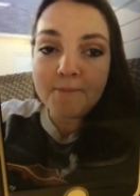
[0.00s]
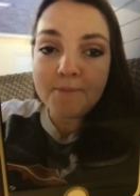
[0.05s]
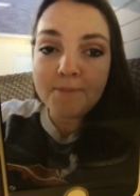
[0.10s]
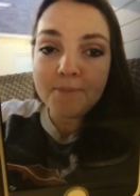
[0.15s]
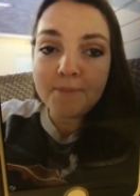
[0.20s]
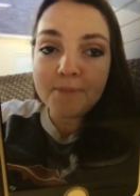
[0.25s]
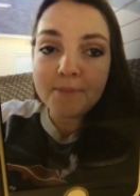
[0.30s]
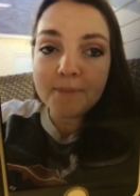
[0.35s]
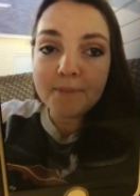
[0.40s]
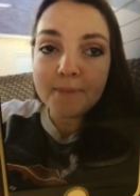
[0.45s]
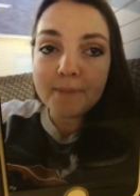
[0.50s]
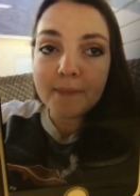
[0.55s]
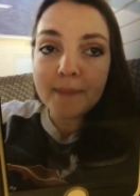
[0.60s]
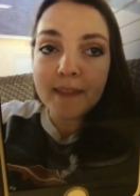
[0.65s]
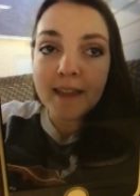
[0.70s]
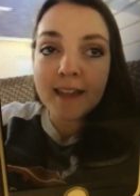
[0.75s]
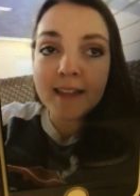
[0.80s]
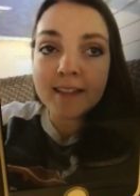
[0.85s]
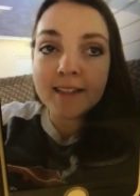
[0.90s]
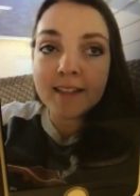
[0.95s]
And
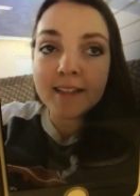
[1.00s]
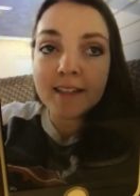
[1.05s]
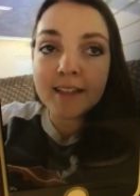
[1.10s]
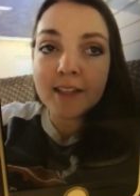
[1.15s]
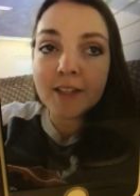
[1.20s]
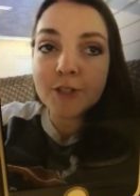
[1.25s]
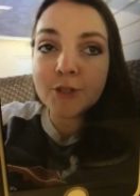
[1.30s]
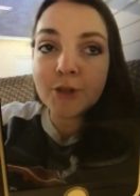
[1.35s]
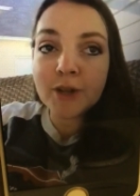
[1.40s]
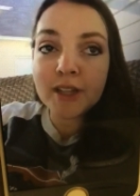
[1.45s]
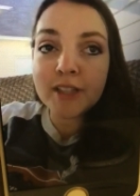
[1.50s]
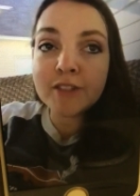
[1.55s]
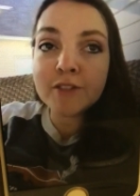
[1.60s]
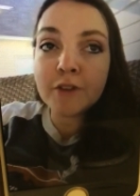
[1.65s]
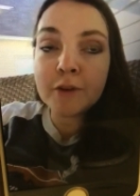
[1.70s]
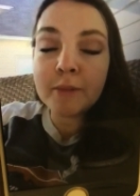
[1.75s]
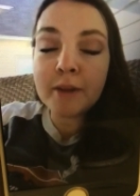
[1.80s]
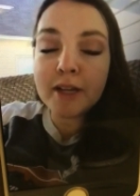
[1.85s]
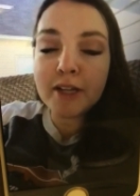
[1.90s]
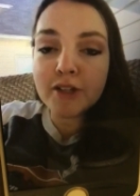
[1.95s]
the
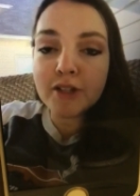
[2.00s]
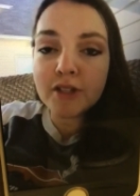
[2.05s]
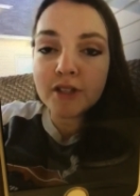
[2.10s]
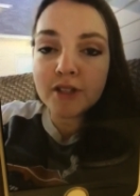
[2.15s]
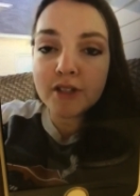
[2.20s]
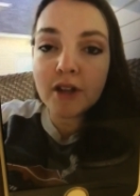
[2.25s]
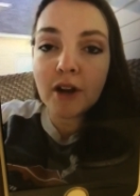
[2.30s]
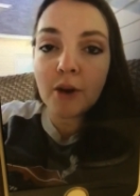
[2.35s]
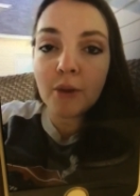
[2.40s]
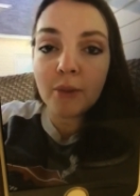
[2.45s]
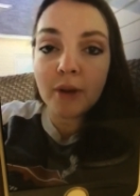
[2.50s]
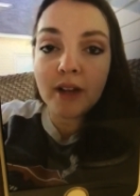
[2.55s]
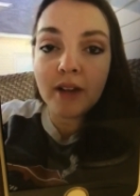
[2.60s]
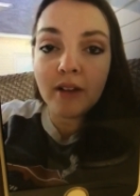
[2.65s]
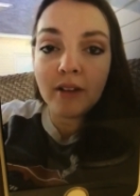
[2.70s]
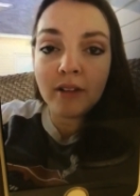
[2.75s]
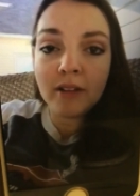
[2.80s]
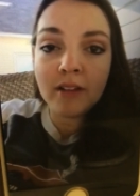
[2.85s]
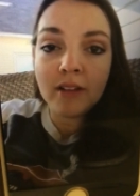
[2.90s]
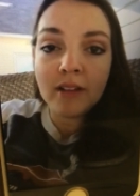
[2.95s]
transformations are real,
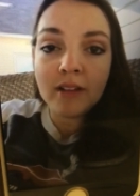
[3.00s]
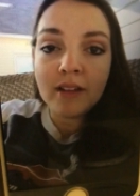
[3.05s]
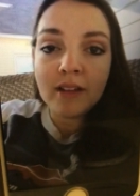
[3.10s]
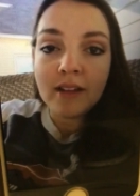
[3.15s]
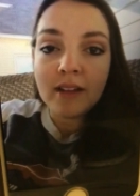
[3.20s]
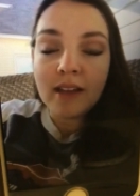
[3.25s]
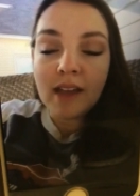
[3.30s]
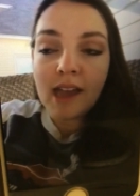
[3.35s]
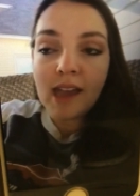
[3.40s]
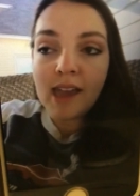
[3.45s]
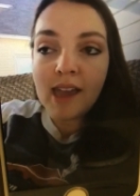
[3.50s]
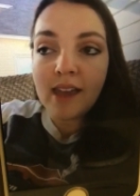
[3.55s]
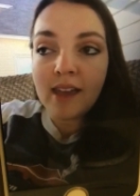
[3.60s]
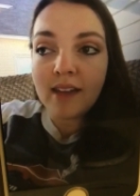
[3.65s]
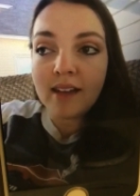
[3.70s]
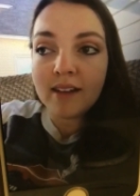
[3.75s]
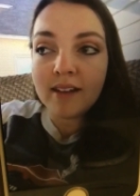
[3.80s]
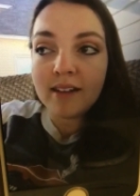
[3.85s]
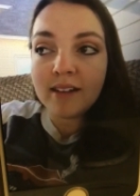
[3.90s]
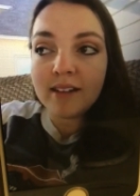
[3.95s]
and
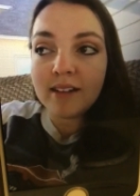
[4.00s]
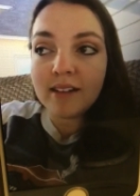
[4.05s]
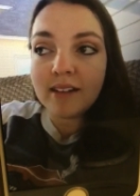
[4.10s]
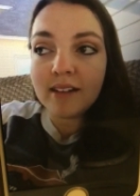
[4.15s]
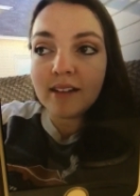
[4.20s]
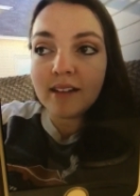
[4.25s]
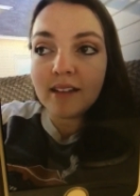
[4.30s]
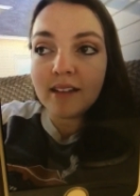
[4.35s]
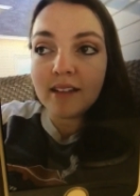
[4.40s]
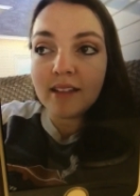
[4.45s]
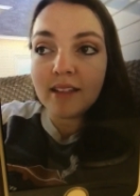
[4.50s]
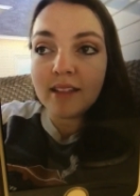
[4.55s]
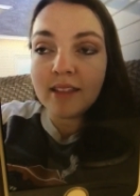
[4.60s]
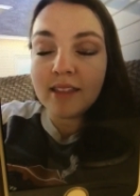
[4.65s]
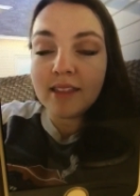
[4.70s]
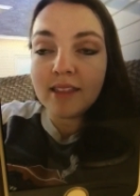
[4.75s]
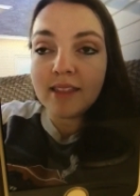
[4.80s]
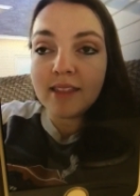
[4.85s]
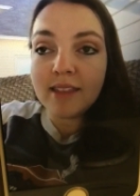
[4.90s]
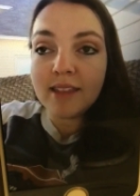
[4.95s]
they're
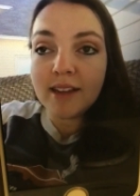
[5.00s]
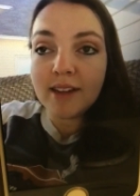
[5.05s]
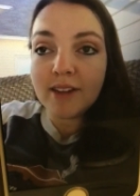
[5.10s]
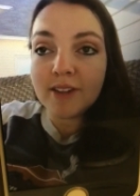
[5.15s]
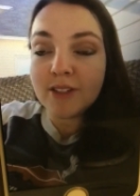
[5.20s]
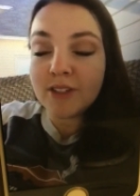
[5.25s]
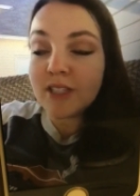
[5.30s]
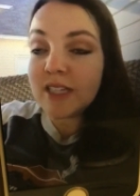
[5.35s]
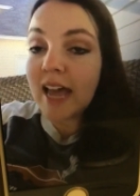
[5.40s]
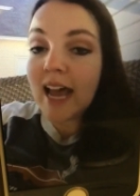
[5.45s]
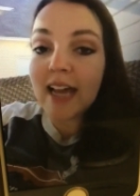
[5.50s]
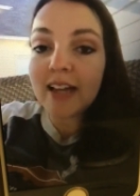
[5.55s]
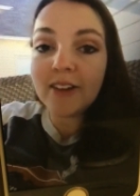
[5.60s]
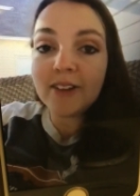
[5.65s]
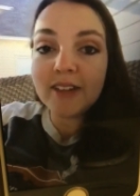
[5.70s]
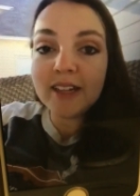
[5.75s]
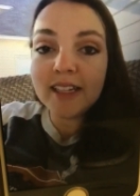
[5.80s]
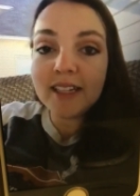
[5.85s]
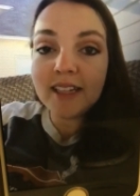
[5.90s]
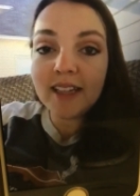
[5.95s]
staggering,
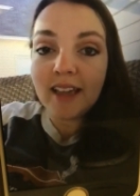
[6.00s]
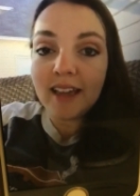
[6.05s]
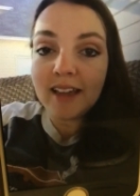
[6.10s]
and